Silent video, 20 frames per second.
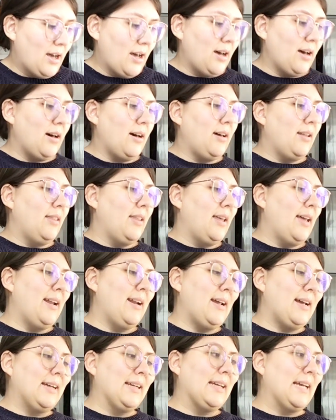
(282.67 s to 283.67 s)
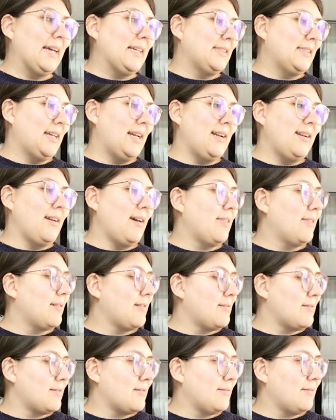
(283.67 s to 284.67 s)
Then I guess
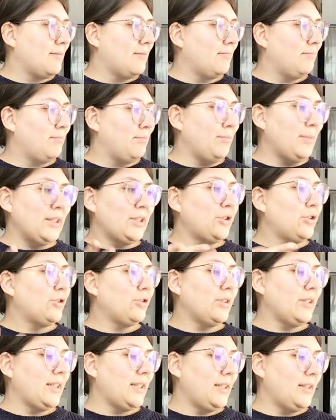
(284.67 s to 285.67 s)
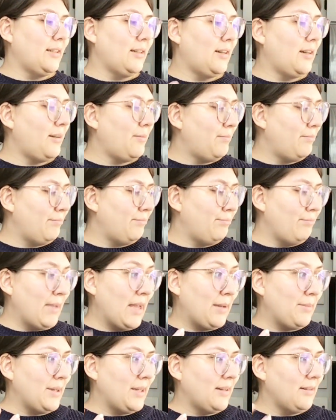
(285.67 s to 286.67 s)
another mystery,
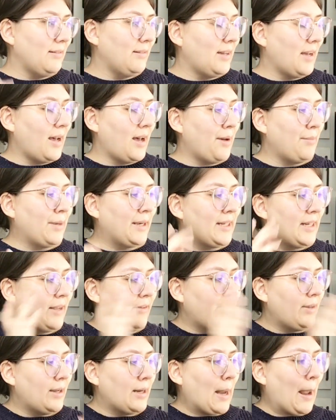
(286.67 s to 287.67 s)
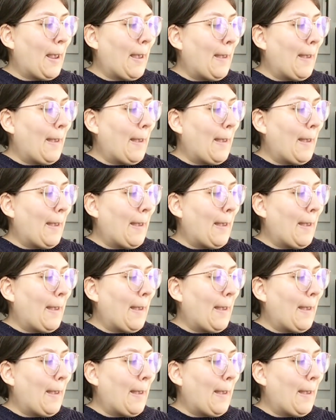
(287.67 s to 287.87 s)
maybe, by David,